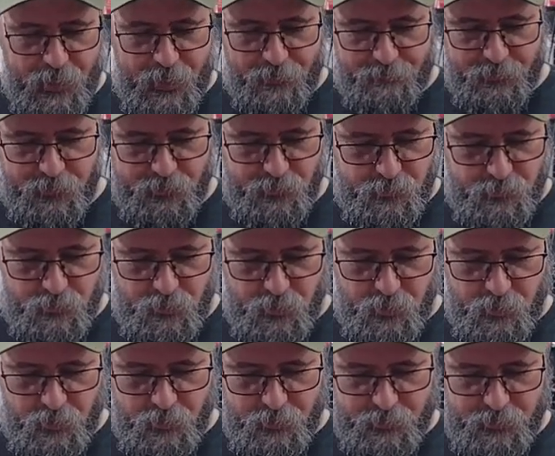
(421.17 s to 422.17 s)
have a
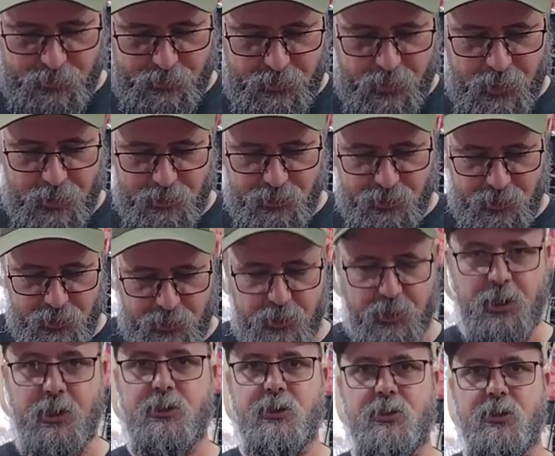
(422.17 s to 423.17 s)
KC
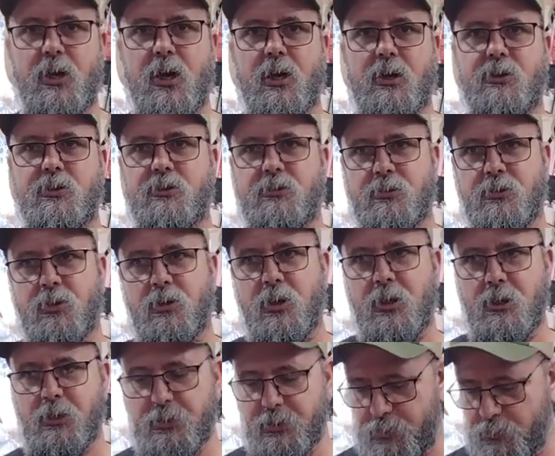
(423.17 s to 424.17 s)
gunstock
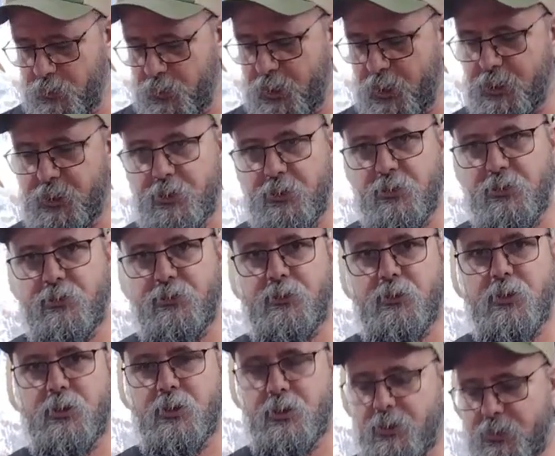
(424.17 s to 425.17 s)
true oil is what I use
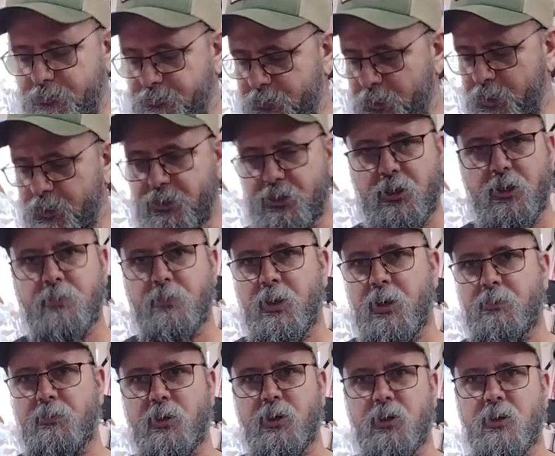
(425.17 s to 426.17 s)
for finish on
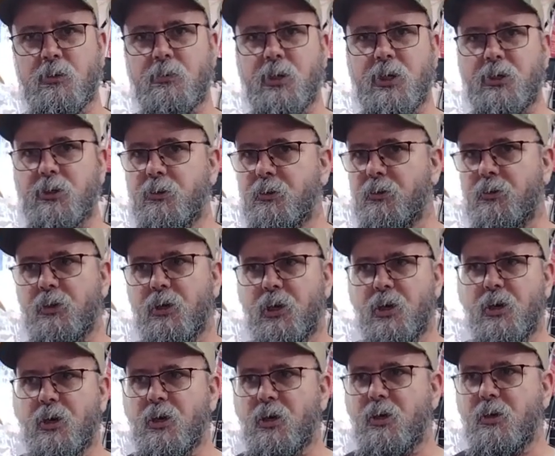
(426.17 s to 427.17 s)
my bow, but
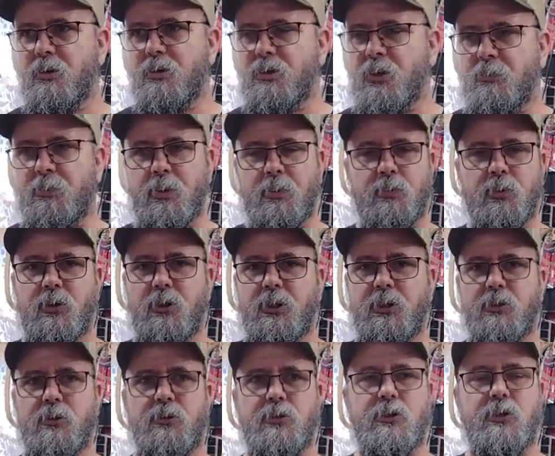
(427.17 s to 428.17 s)
some people
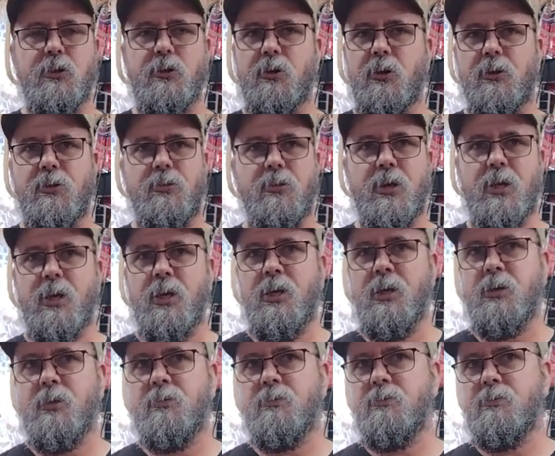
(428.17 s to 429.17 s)
use
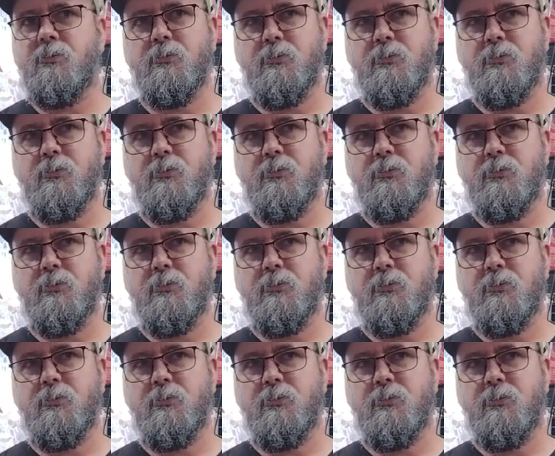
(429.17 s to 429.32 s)
urethane,